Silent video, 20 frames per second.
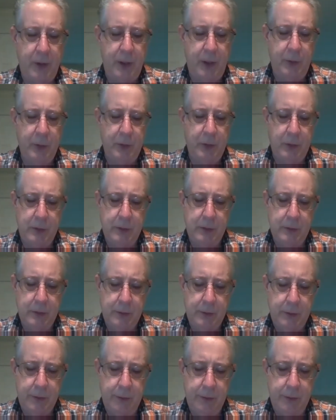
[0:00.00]
time or
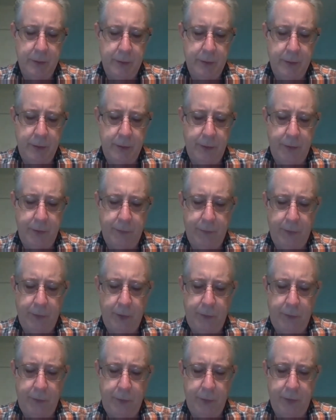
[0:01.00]
just the
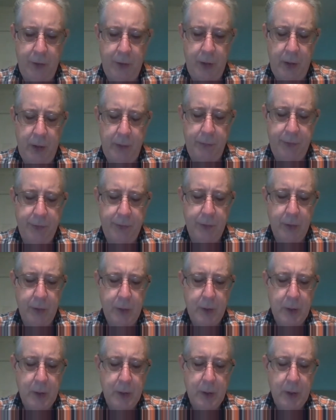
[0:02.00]
first few times,
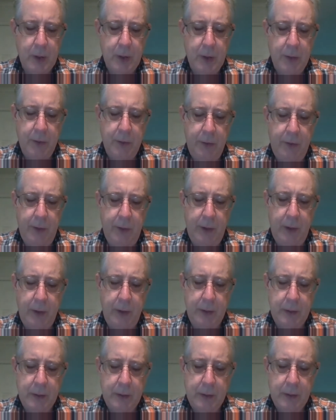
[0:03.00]

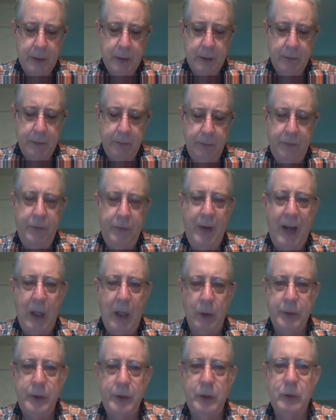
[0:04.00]
the
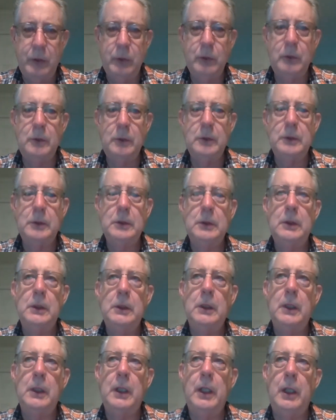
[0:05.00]
value
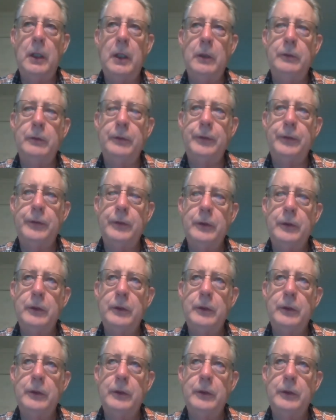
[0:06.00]
of